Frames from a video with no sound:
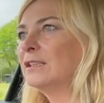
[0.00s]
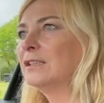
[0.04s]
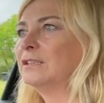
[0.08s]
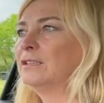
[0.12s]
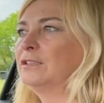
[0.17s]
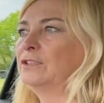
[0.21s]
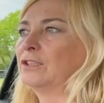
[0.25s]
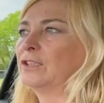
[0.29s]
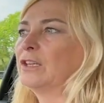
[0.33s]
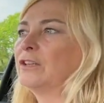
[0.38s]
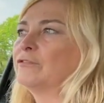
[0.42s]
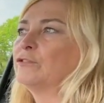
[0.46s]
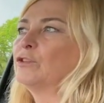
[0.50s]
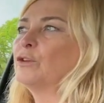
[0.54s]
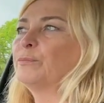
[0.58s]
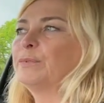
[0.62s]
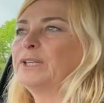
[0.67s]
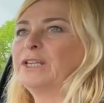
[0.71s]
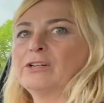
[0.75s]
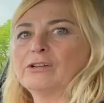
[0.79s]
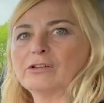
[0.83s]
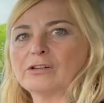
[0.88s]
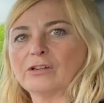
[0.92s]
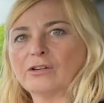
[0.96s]
Look, I've not
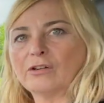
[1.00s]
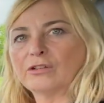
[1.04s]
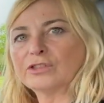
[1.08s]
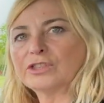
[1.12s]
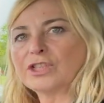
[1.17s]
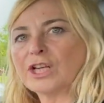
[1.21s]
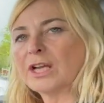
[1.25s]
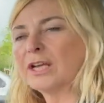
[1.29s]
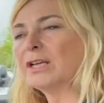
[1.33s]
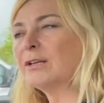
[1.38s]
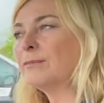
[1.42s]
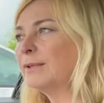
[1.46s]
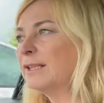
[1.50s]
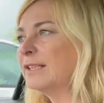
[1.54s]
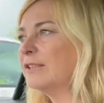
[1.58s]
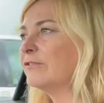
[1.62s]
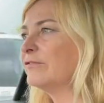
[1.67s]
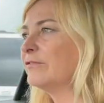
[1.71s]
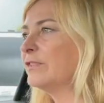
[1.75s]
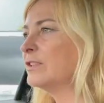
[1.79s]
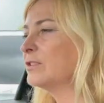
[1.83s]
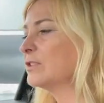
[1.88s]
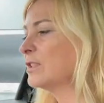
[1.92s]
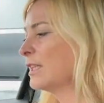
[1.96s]
been on a long journey, but it
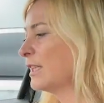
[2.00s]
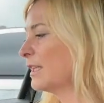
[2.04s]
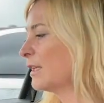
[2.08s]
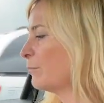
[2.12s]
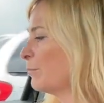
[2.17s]
feels like a